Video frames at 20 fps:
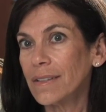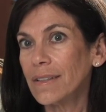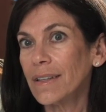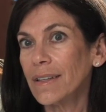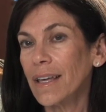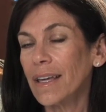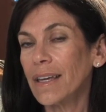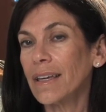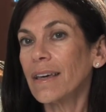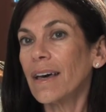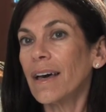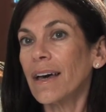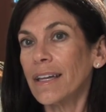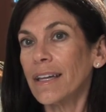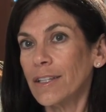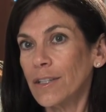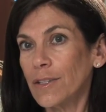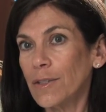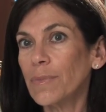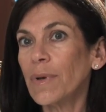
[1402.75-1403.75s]
like I
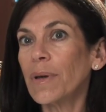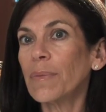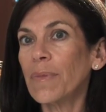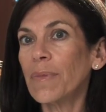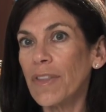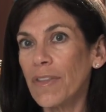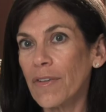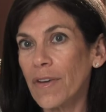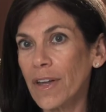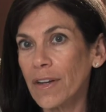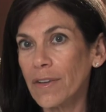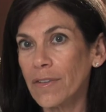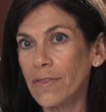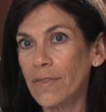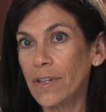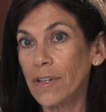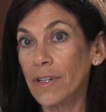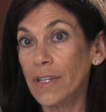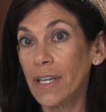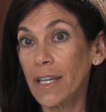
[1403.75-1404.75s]
knew my mother had
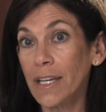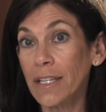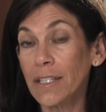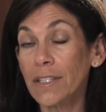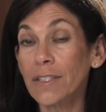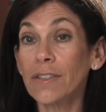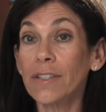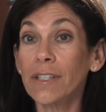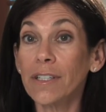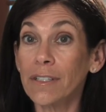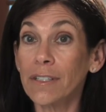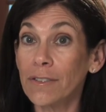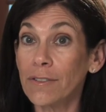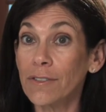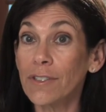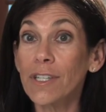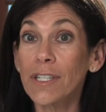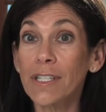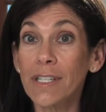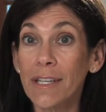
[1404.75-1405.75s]
ovarian cancer, I knew
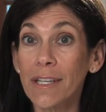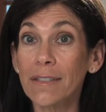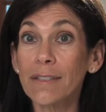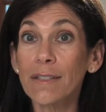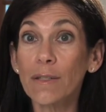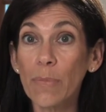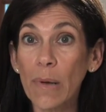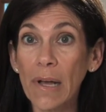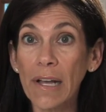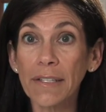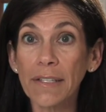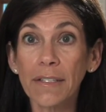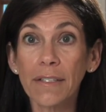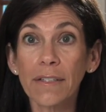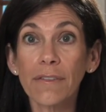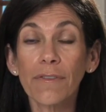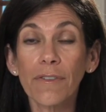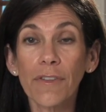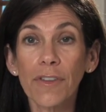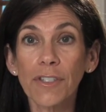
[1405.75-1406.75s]
she tested
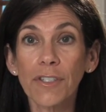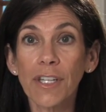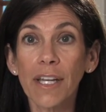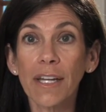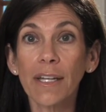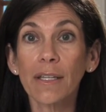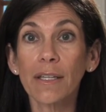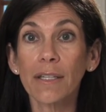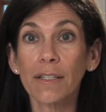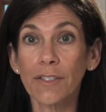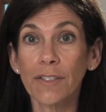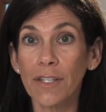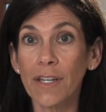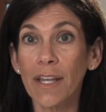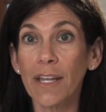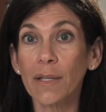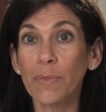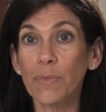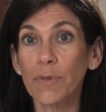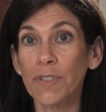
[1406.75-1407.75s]
positive for the
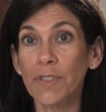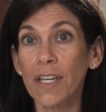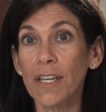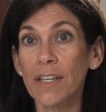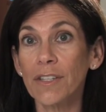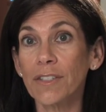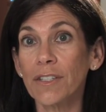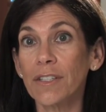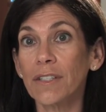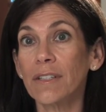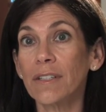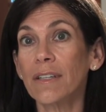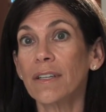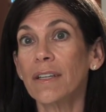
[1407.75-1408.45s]
genetic mutation.